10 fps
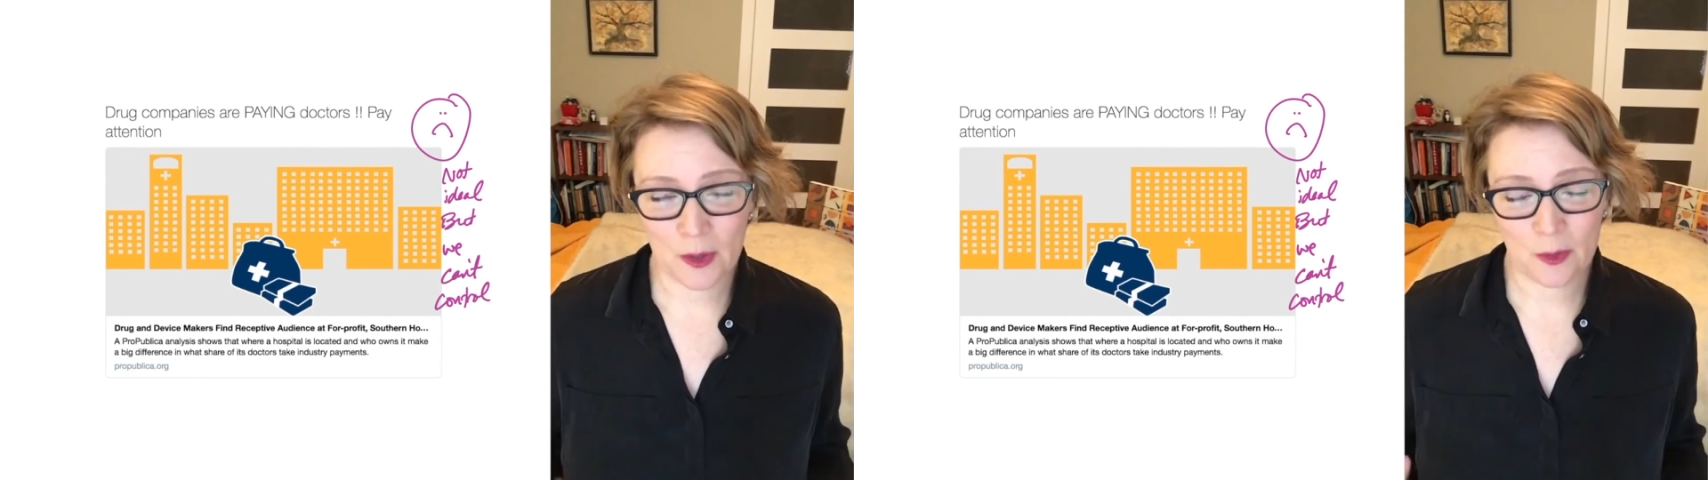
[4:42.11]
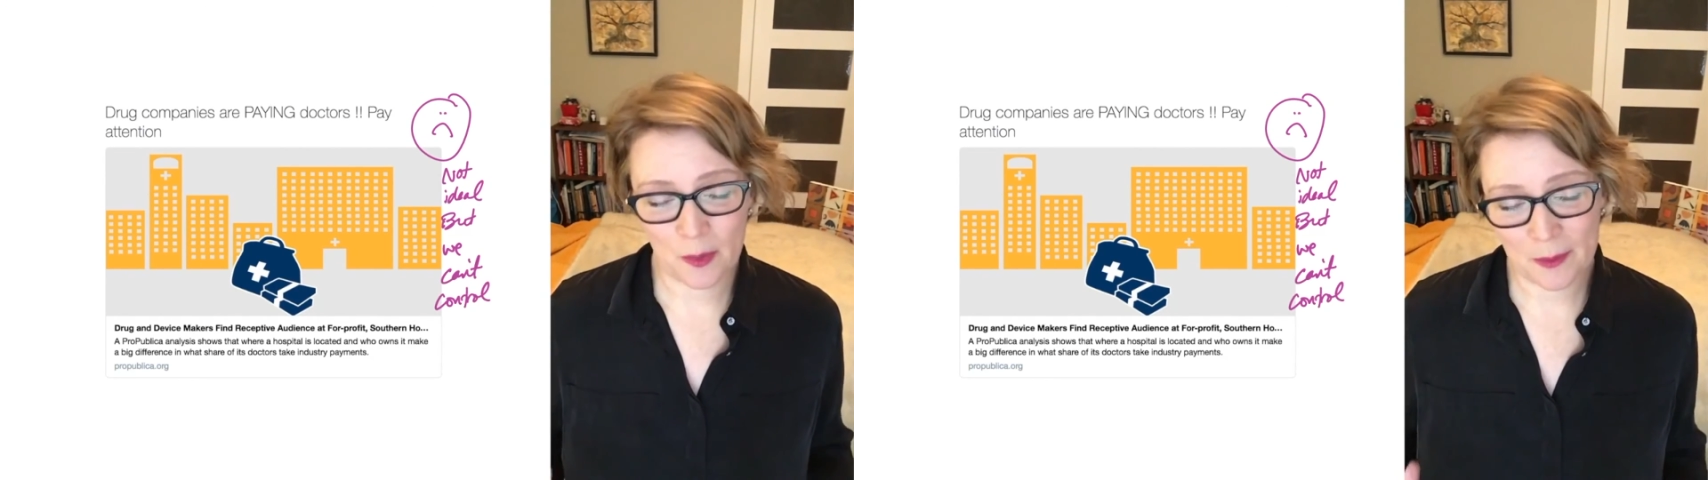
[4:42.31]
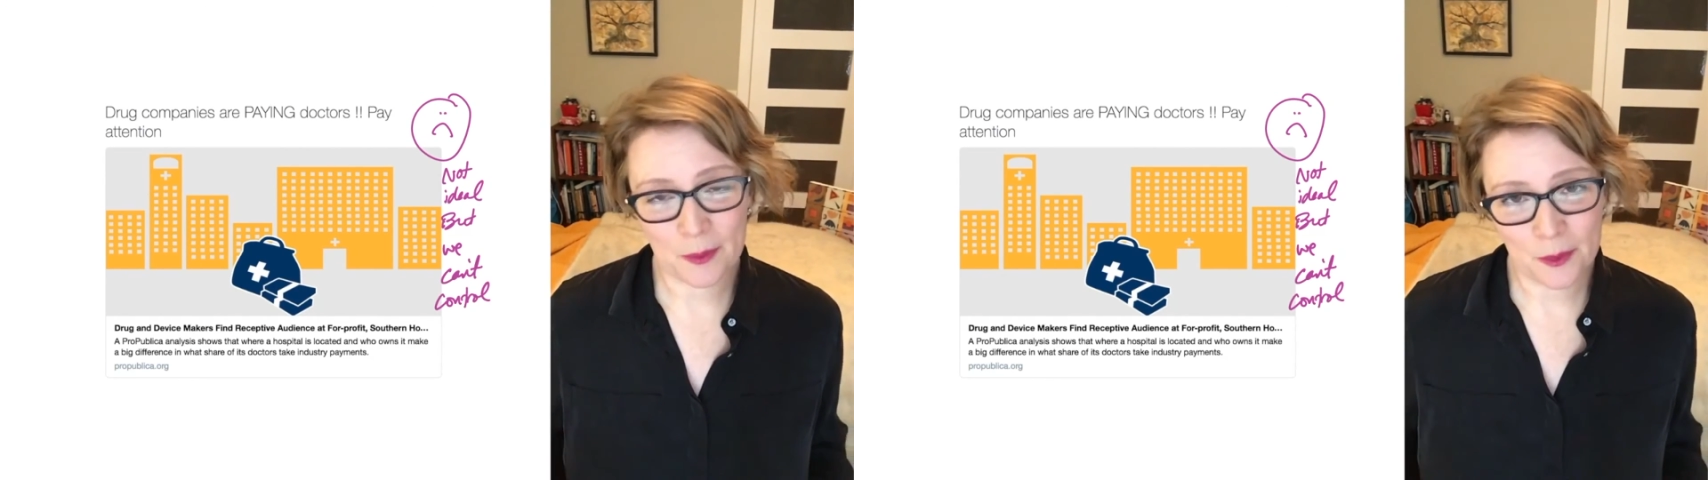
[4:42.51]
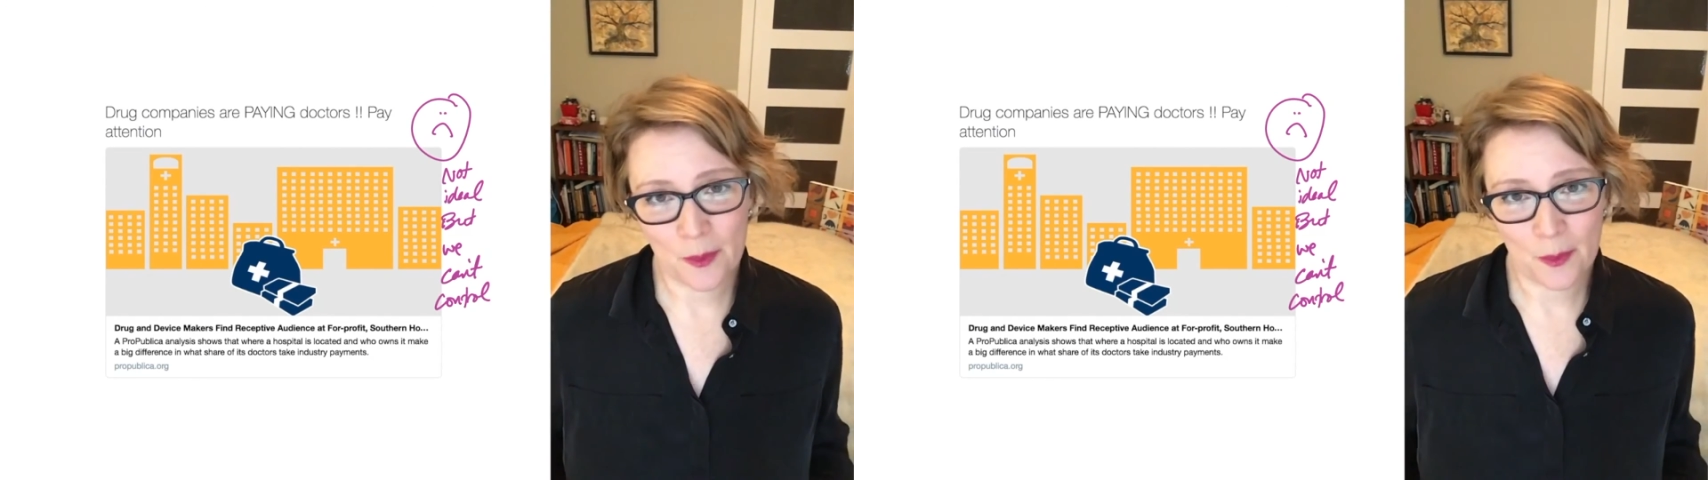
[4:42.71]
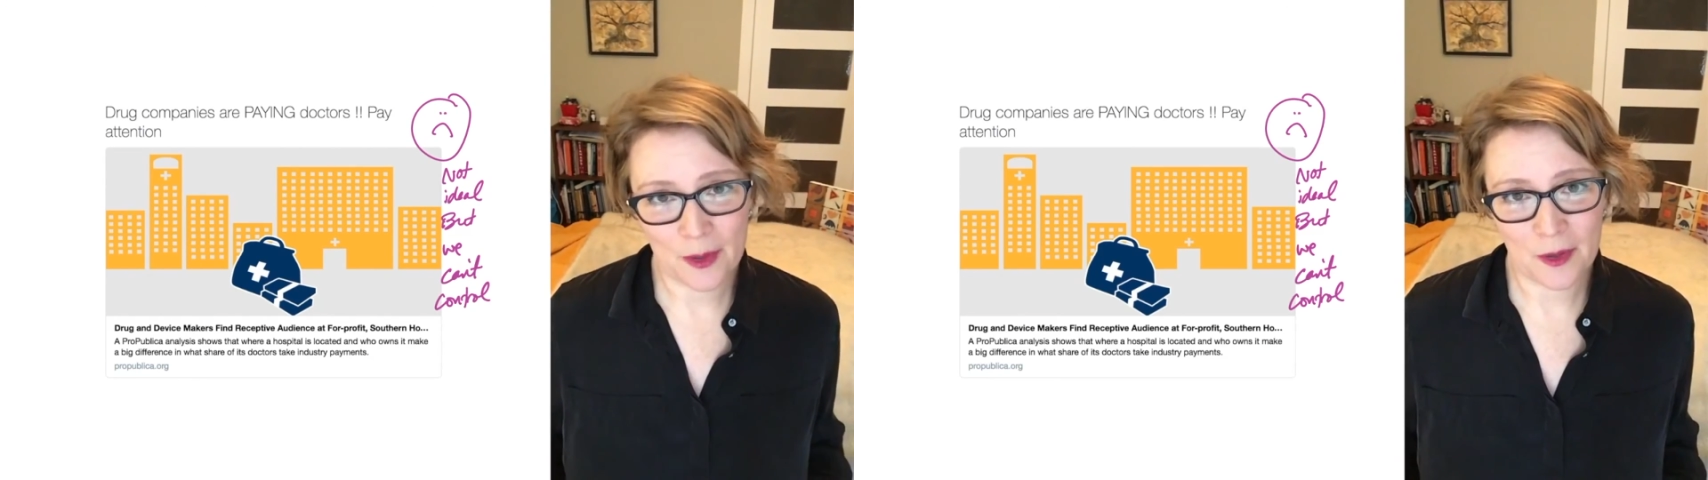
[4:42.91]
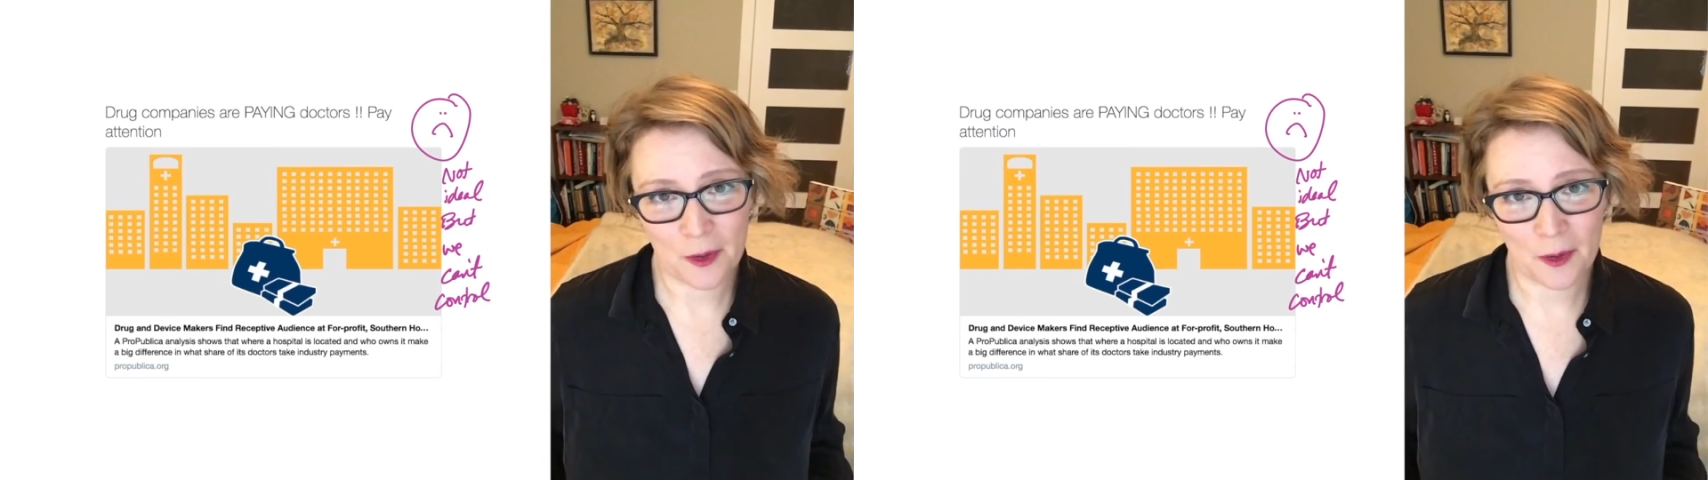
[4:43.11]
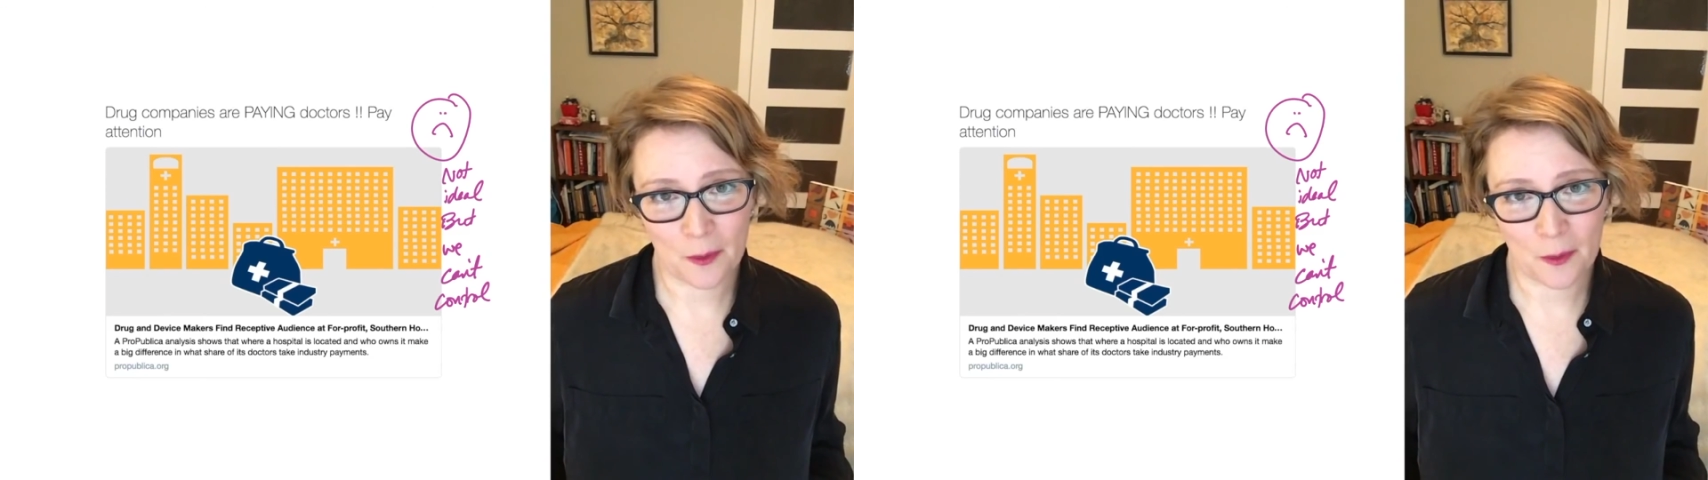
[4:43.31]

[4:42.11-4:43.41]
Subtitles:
What people do with your